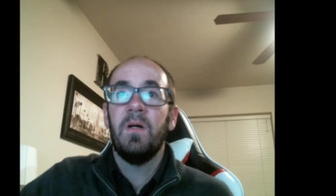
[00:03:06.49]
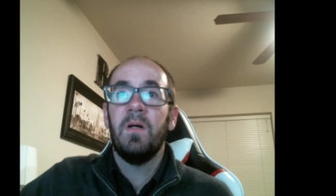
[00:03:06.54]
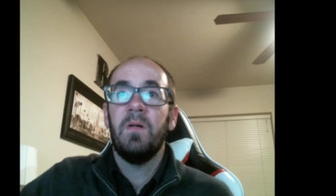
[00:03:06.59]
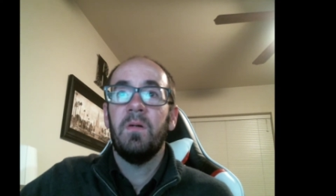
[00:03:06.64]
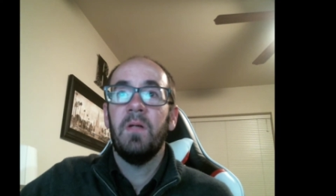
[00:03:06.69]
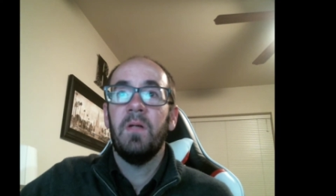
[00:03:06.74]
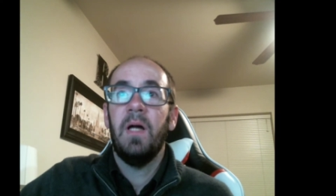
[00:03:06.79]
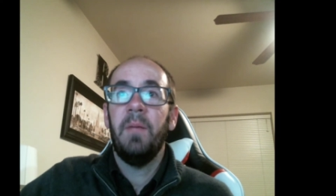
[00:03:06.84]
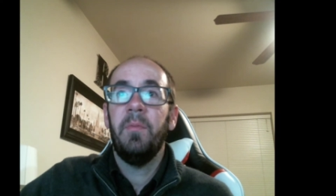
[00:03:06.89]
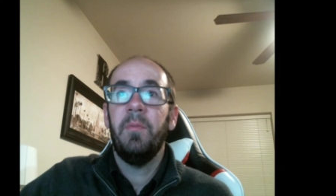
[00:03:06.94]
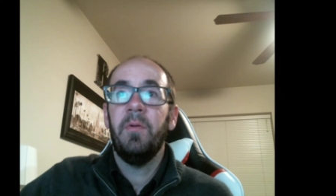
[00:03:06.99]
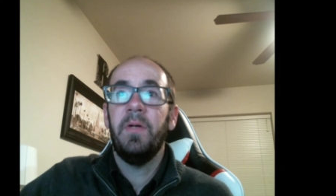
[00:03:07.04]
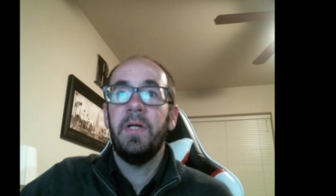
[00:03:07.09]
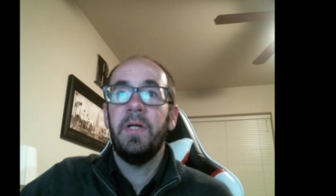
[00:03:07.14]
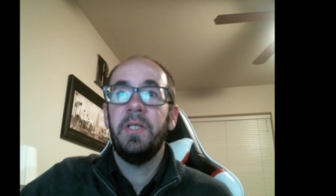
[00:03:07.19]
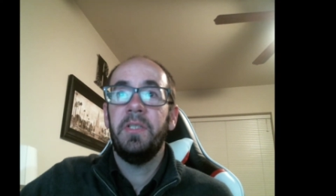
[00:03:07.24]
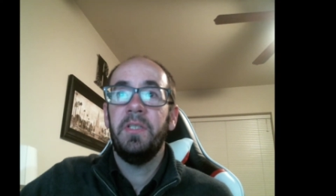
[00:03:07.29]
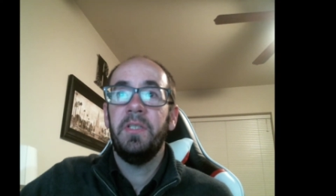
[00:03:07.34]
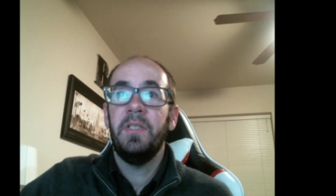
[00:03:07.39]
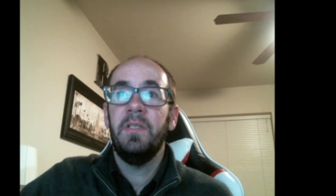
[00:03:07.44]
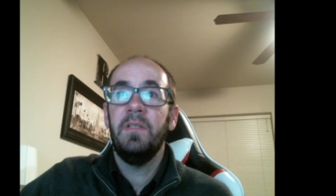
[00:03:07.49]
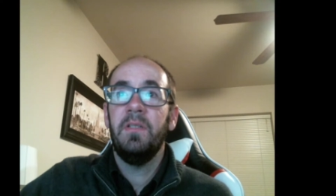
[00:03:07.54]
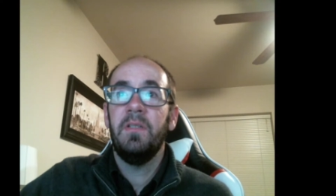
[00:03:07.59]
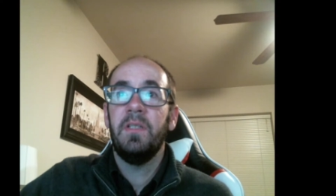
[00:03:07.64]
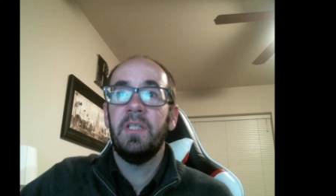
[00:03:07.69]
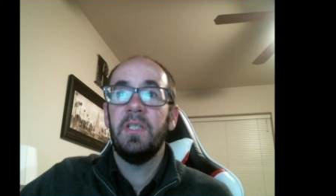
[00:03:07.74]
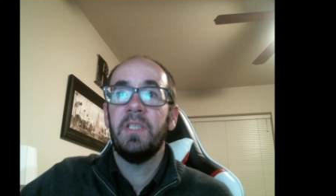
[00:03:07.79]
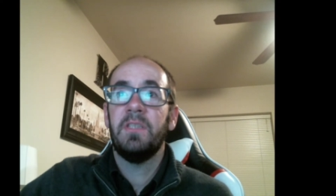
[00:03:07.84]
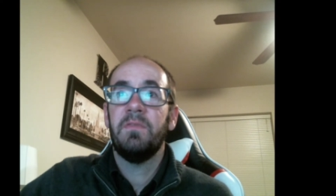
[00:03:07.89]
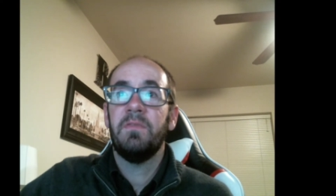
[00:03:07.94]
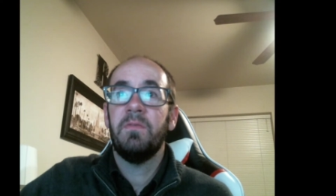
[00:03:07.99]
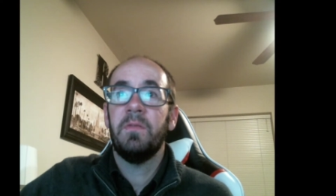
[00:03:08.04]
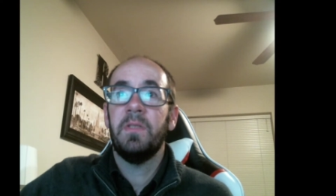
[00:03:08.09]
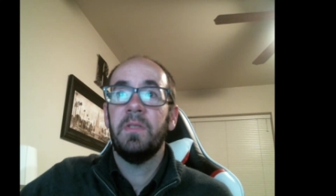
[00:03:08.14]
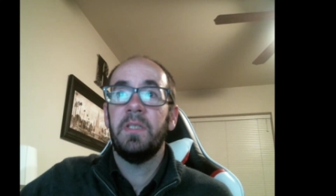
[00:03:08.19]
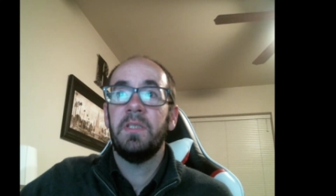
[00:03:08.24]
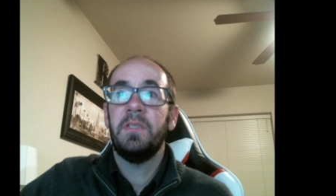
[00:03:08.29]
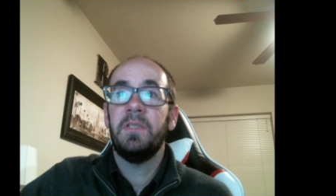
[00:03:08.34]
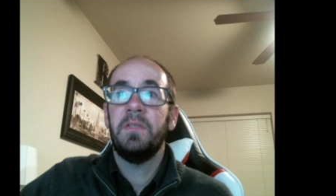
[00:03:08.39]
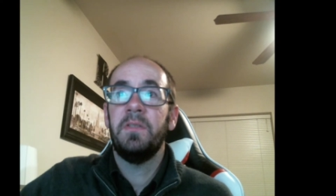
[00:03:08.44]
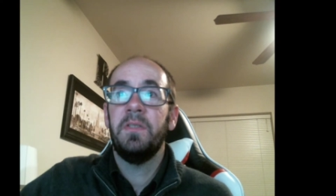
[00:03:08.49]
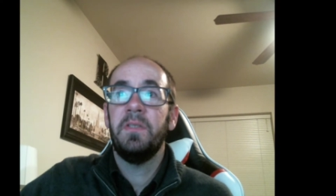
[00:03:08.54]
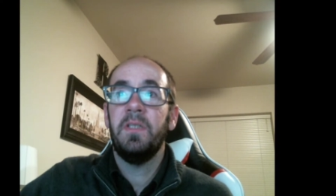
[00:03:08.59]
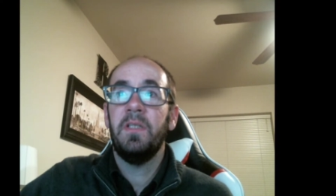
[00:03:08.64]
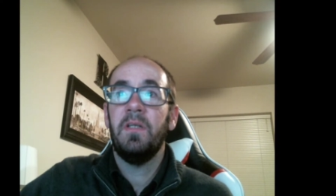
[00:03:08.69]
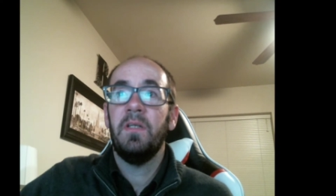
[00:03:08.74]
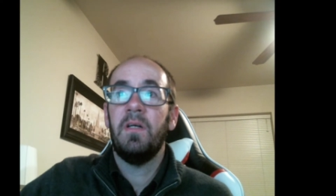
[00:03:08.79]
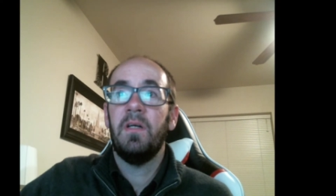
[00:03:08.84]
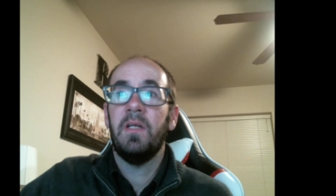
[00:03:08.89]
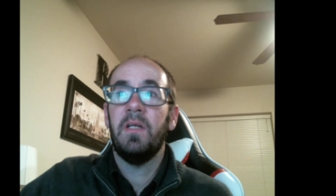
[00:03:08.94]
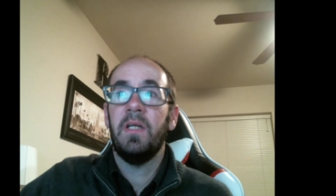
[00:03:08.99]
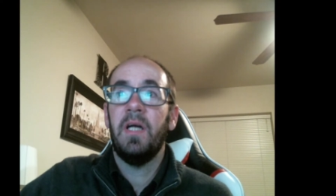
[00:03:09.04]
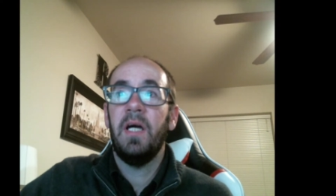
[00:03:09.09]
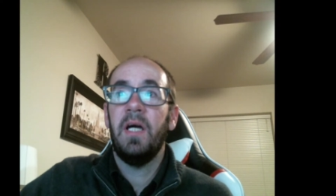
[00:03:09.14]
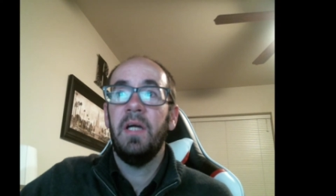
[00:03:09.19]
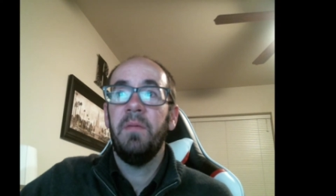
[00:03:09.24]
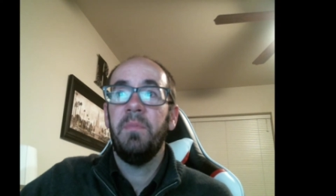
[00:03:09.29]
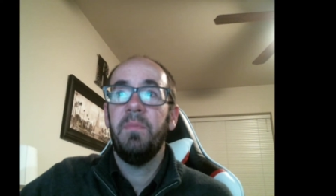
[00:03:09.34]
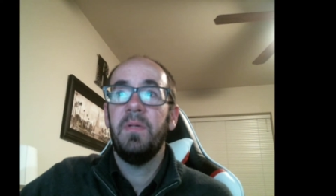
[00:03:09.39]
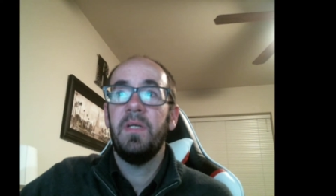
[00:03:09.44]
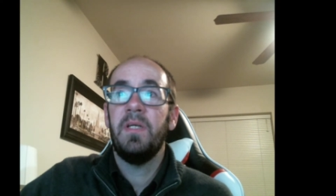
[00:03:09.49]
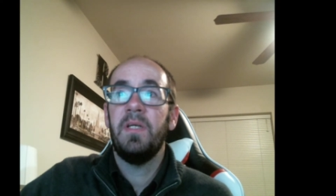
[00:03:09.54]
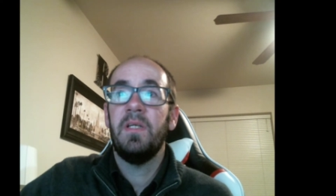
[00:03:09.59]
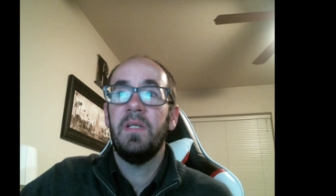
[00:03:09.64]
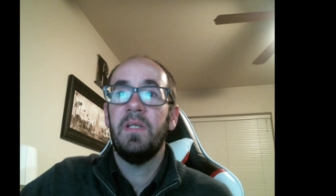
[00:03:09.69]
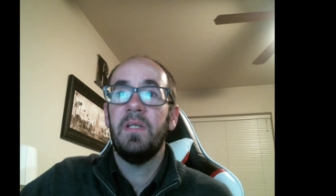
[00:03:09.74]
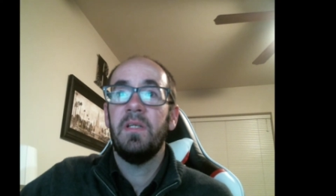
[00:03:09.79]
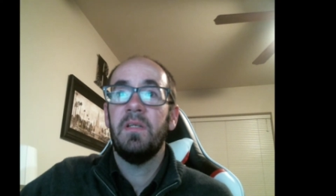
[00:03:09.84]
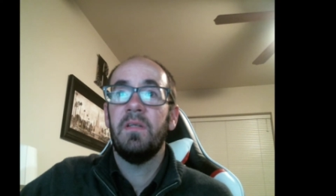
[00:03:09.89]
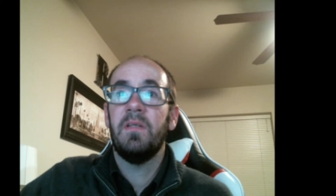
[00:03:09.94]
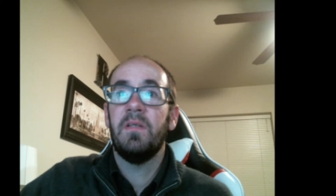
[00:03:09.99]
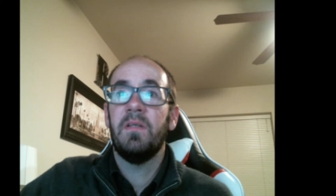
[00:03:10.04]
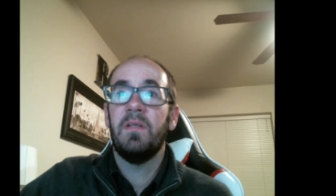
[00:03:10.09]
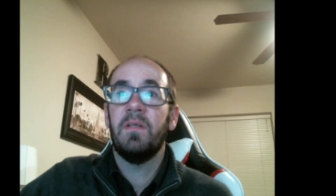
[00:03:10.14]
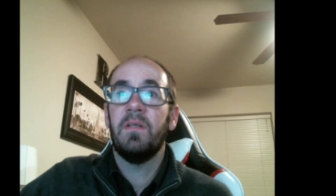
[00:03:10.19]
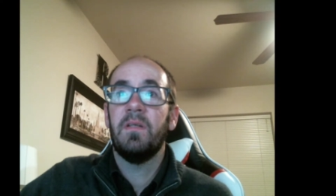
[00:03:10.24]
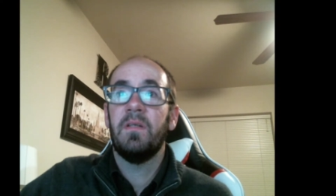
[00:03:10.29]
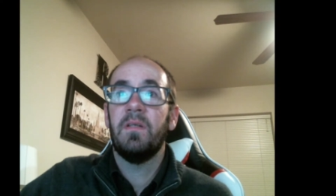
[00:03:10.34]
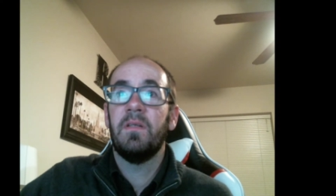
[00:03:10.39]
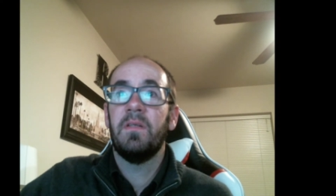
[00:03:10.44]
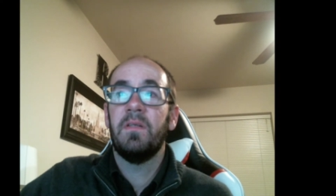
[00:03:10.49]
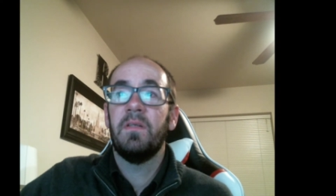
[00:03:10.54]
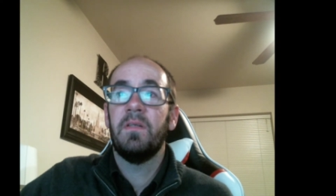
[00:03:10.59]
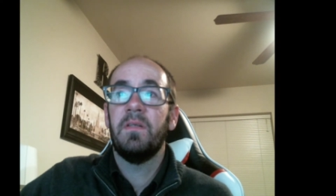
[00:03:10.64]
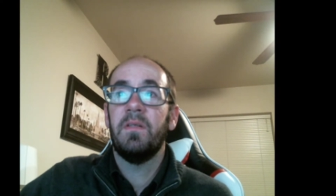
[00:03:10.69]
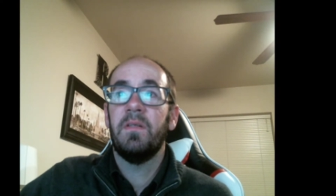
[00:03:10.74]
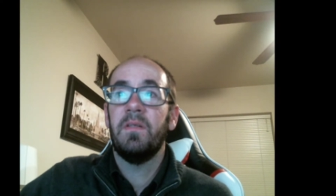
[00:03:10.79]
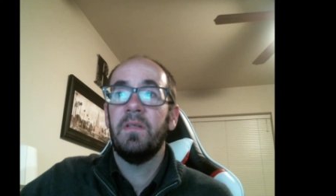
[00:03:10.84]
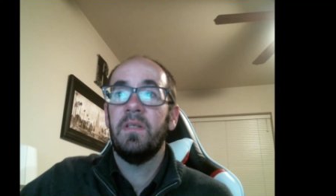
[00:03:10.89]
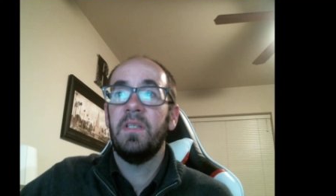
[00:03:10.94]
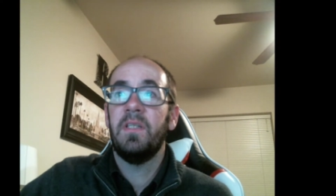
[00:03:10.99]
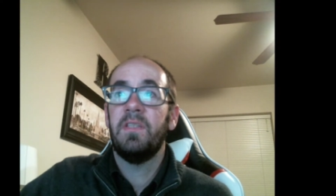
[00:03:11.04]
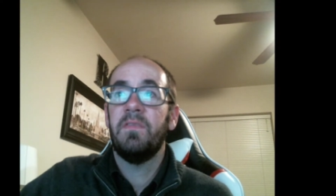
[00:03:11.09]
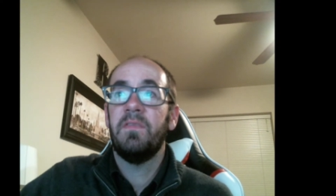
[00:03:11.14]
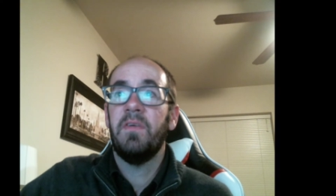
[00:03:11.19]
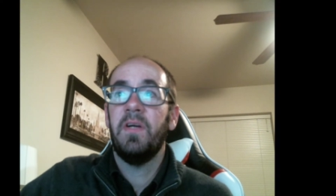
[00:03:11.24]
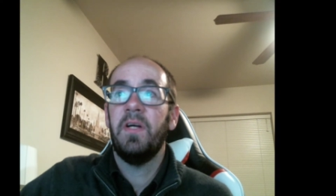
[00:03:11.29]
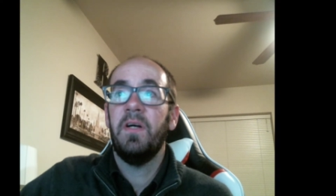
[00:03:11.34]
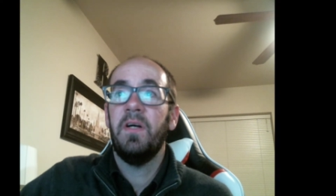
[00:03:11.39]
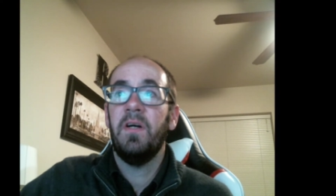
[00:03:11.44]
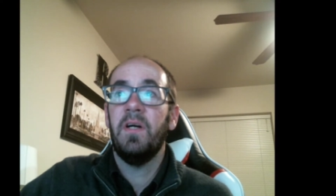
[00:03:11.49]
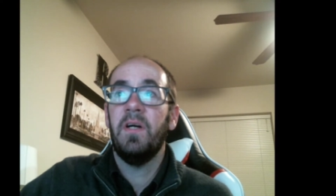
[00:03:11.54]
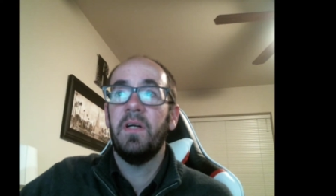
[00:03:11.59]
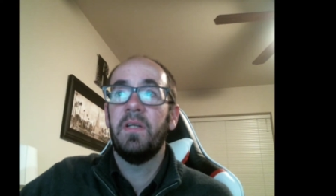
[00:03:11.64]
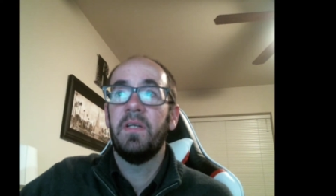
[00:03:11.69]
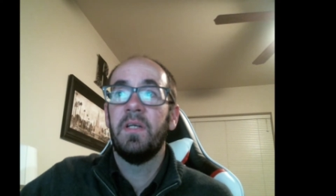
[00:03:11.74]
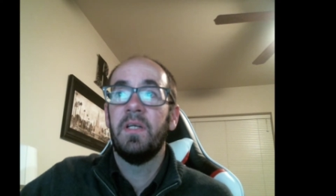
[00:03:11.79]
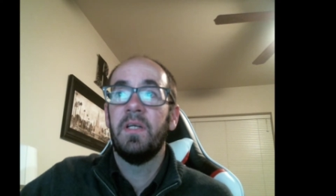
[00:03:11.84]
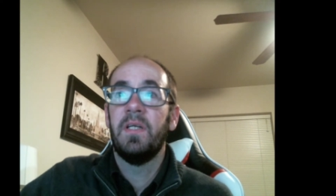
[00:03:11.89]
Collaboration is for a student on an IEP is very hard.